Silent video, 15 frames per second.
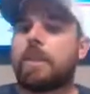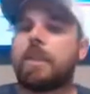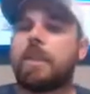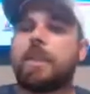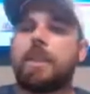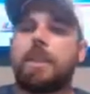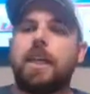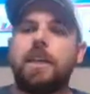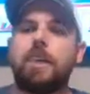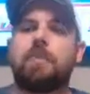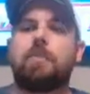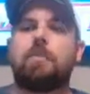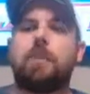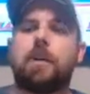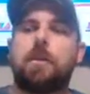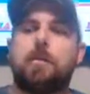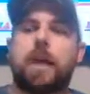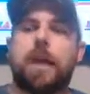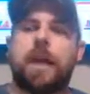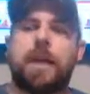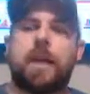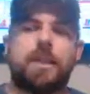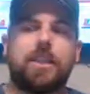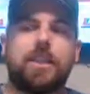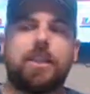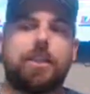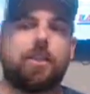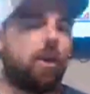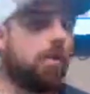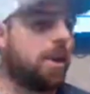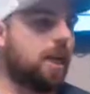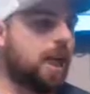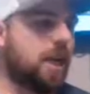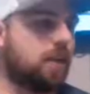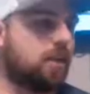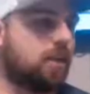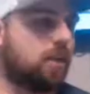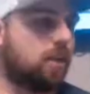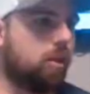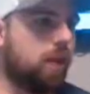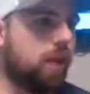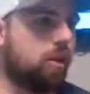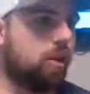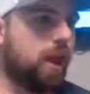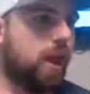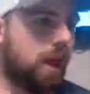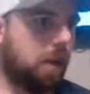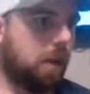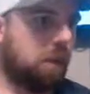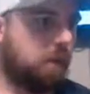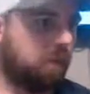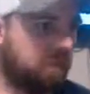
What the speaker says: So tell us a bit about, is determination your middle name?